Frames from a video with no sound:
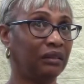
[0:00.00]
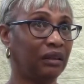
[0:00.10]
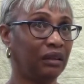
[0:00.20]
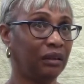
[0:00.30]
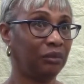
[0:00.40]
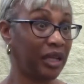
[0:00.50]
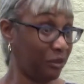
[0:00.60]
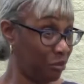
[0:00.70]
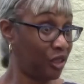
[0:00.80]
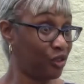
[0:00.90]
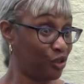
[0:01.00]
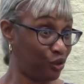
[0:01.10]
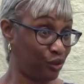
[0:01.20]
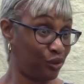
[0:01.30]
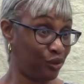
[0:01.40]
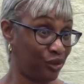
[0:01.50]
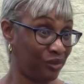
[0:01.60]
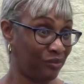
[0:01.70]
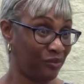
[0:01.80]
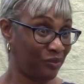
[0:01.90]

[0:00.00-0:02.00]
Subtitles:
like ministers.